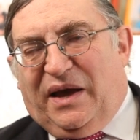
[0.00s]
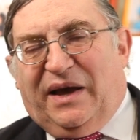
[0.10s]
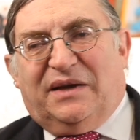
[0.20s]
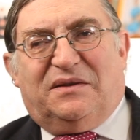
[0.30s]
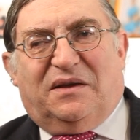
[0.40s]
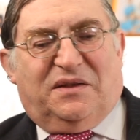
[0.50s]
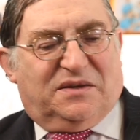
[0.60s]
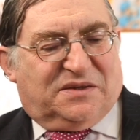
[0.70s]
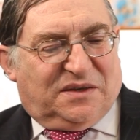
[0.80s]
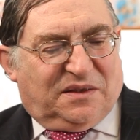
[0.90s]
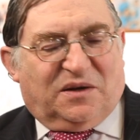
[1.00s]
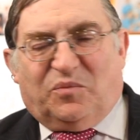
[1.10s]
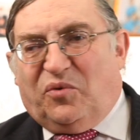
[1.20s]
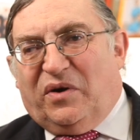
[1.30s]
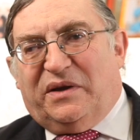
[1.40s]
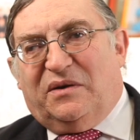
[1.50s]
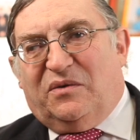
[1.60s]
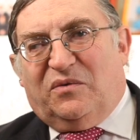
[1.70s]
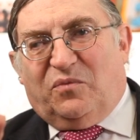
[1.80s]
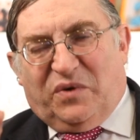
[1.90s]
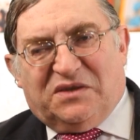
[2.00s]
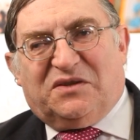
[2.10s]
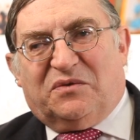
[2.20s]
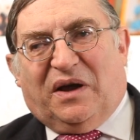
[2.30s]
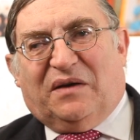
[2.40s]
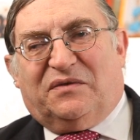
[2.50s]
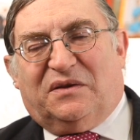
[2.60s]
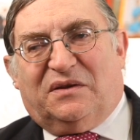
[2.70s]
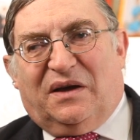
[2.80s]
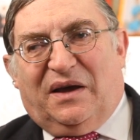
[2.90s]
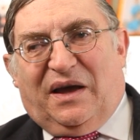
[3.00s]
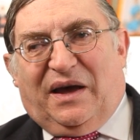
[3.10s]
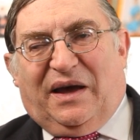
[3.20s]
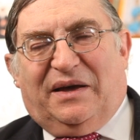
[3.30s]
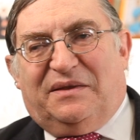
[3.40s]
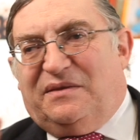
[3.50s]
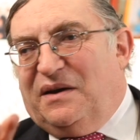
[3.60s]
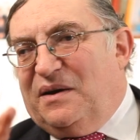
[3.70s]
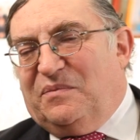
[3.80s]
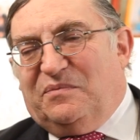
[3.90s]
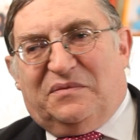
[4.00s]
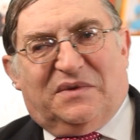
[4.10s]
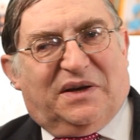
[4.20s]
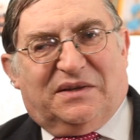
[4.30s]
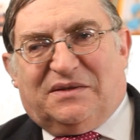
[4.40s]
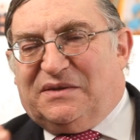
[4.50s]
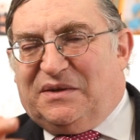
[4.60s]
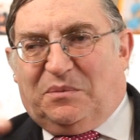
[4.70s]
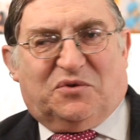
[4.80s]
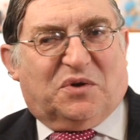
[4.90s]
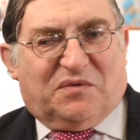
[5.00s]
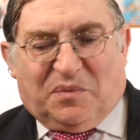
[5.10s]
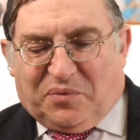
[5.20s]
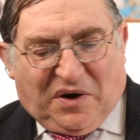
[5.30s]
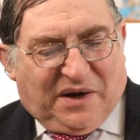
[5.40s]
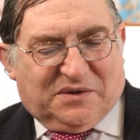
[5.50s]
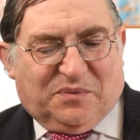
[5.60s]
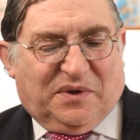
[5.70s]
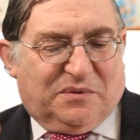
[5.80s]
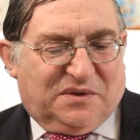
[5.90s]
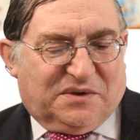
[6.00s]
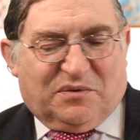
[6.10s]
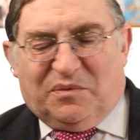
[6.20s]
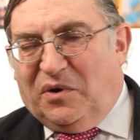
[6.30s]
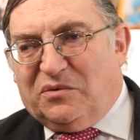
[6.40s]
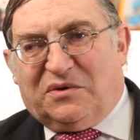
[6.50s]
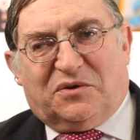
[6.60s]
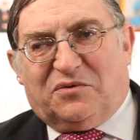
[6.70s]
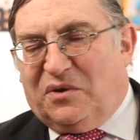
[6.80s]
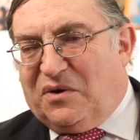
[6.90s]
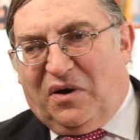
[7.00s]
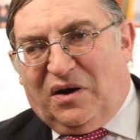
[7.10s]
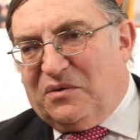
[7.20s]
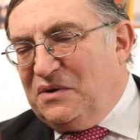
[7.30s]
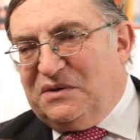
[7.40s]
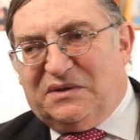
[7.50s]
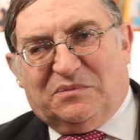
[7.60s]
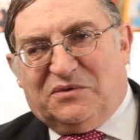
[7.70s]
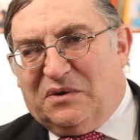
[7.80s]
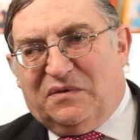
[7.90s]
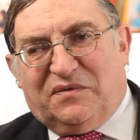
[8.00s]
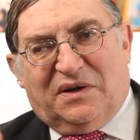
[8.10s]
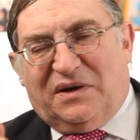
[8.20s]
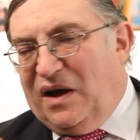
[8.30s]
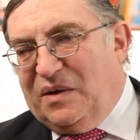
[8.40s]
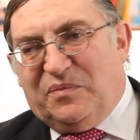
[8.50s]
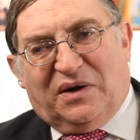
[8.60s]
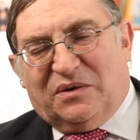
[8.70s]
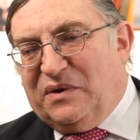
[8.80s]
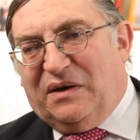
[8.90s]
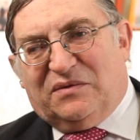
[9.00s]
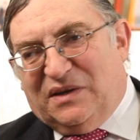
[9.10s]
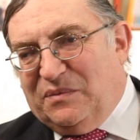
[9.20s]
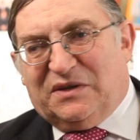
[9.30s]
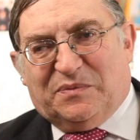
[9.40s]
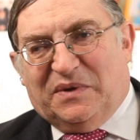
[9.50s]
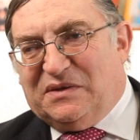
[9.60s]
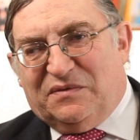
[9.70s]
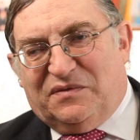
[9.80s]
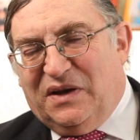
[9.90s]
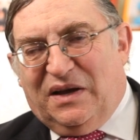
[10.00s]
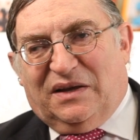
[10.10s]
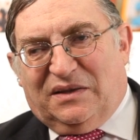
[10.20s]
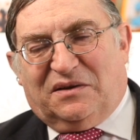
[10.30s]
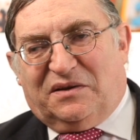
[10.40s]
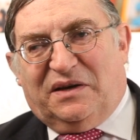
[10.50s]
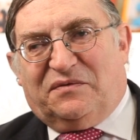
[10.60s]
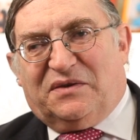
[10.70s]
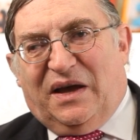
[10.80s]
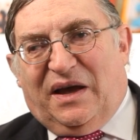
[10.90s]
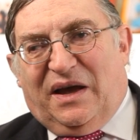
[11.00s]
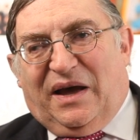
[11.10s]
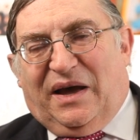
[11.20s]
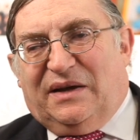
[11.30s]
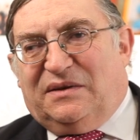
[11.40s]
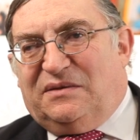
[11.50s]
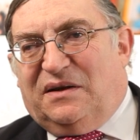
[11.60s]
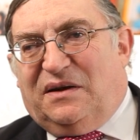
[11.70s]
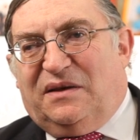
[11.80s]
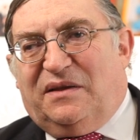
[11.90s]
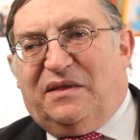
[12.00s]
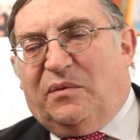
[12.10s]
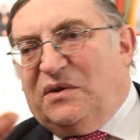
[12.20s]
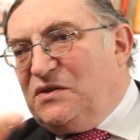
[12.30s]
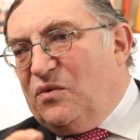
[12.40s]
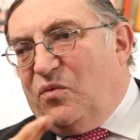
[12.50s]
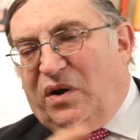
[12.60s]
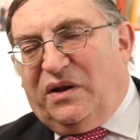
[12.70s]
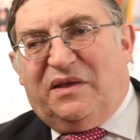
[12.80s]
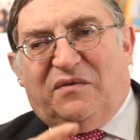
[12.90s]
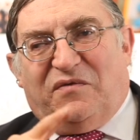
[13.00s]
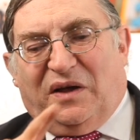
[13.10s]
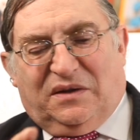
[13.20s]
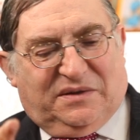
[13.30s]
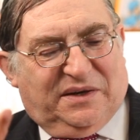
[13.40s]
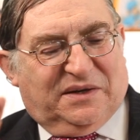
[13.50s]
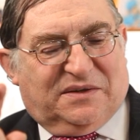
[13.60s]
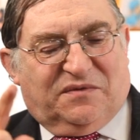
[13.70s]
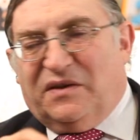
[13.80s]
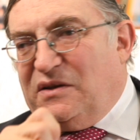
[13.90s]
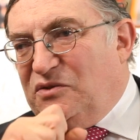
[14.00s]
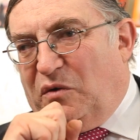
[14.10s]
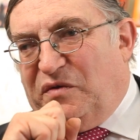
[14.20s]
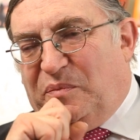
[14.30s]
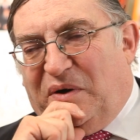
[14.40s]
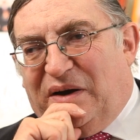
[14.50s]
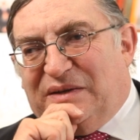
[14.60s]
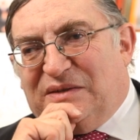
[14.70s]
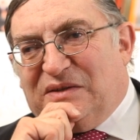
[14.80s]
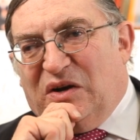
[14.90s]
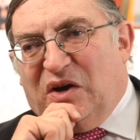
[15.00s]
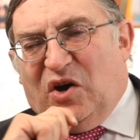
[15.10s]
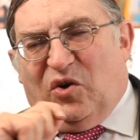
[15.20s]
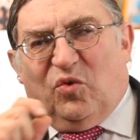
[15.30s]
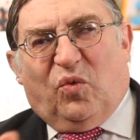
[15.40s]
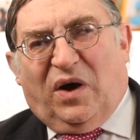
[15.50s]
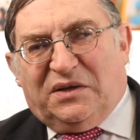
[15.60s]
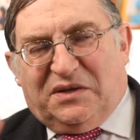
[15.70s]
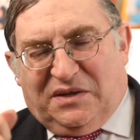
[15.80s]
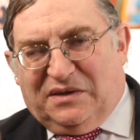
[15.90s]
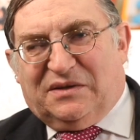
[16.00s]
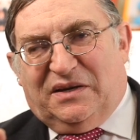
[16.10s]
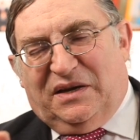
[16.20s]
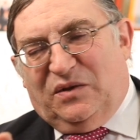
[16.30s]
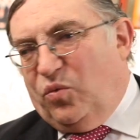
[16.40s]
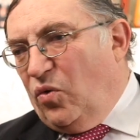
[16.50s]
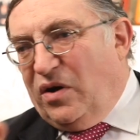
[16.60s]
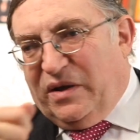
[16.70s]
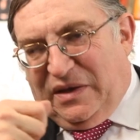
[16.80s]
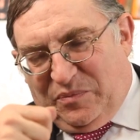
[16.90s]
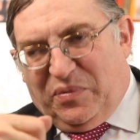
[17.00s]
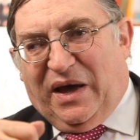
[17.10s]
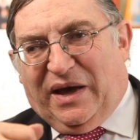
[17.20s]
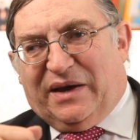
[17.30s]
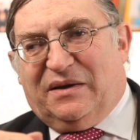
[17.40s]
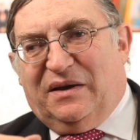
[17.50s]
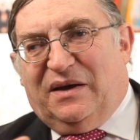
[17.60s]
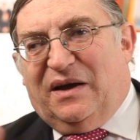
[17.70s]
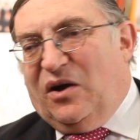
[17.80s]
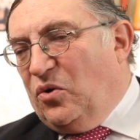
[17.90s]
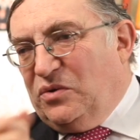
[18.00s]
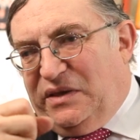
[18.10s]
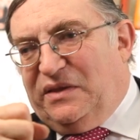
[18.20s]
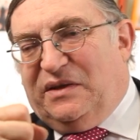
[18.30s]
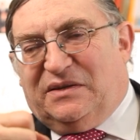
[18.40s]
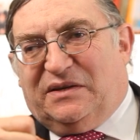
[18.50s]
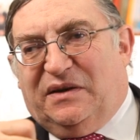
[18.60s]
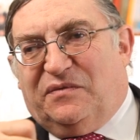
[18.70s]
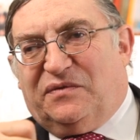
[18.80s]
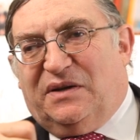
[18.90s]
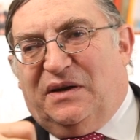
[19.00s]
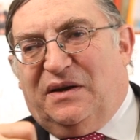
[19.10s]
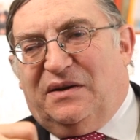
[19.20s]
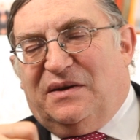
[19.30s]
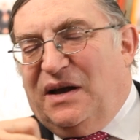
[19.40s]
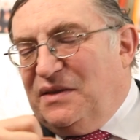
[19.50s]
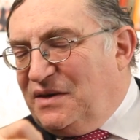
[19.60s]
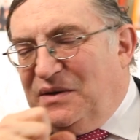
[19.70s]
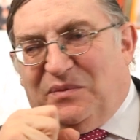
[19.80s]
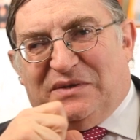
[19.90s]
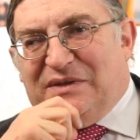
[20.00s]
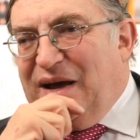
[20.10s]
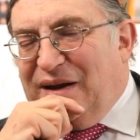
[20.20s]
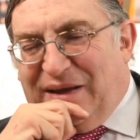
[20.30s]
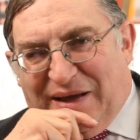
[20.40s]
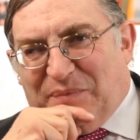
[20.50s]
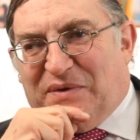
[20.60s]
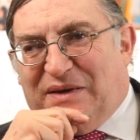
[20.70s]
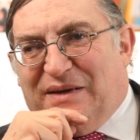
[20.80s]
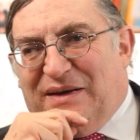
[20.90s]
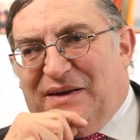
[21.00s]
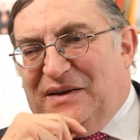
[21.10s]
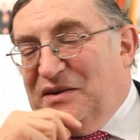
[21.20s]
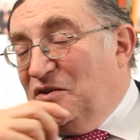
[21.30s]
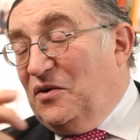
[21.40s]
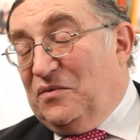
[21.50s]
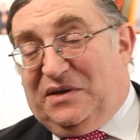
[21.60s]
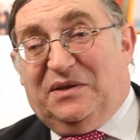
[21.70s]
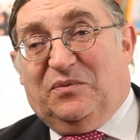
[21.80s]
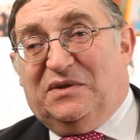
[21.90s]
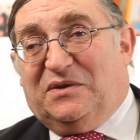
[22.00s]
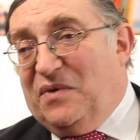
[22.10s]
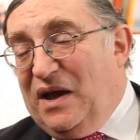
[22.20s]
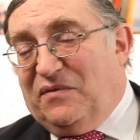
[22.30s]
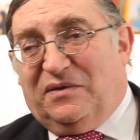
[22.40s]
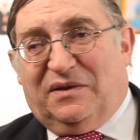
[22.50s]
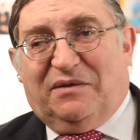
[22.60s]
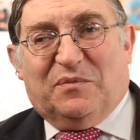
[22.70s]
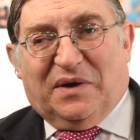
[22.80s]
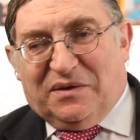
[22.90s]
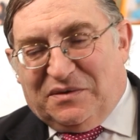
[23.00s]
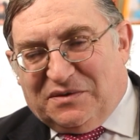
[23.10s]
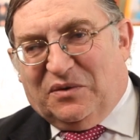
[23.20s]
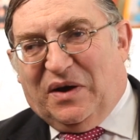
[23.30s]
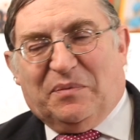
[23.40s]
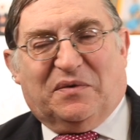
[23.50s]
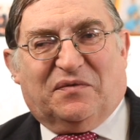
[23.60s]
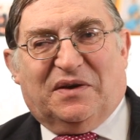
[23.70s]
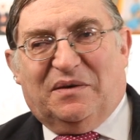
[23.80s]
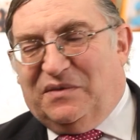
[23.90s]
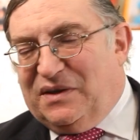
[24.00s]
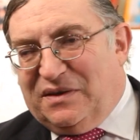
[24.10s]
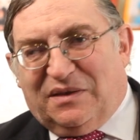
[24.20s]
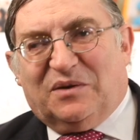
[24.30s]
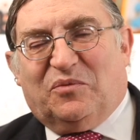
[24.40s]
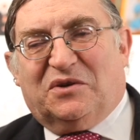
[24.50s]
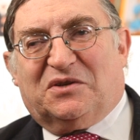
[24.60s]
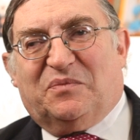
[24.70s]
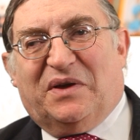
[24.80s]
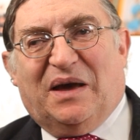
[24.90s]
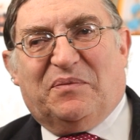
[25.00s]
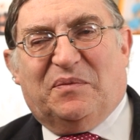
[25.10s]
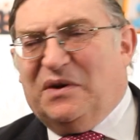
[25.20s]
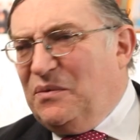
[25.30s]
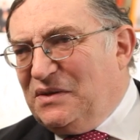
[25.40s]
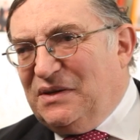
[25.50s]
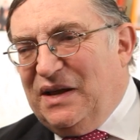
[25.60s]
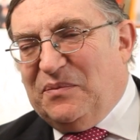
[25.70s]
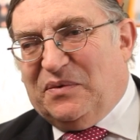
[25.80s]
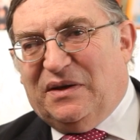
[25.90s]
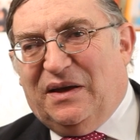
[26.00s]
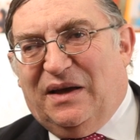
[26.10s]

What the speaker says: And this little boy wins the raffle, and it's some sort of a prize, whether it's a remote control car or some sort of an iPod or whatever, some expensive little gift. And there was one of the volunteers, a fellow Dovey Pines, who watched this kid walking back holding this gift. And the kid was not happy. You know, kid wins a raffle, everybody's so happy for him, the little boy should be happy, but he wasn't happy.